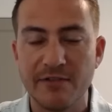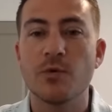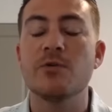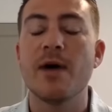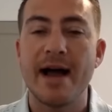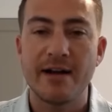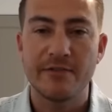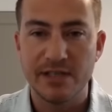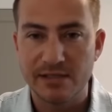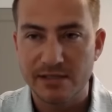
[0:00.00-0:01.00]
where you
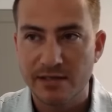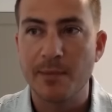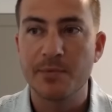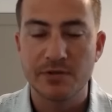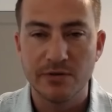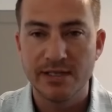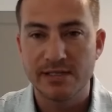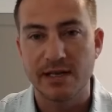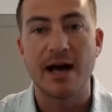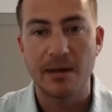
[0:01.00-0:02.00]
have these opportunities
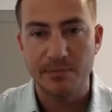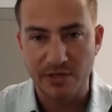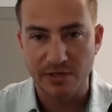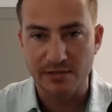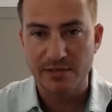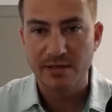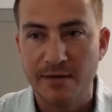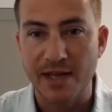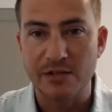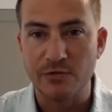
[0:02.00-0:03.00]
and options
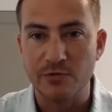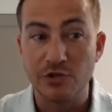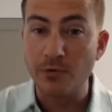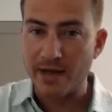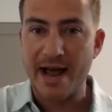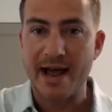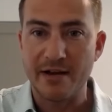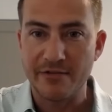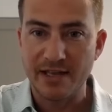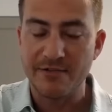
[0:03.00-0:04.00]
that you don't
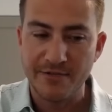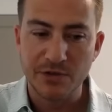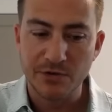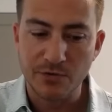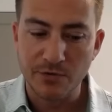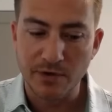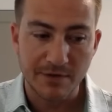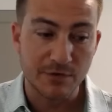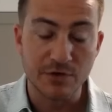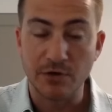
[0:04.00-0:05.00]
have if
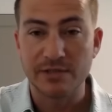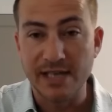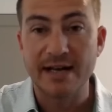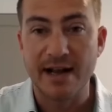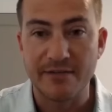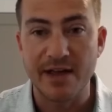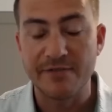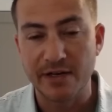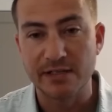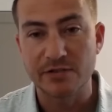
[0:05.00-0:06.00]
you don't yet have that
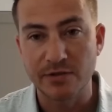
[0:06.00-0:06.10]
financial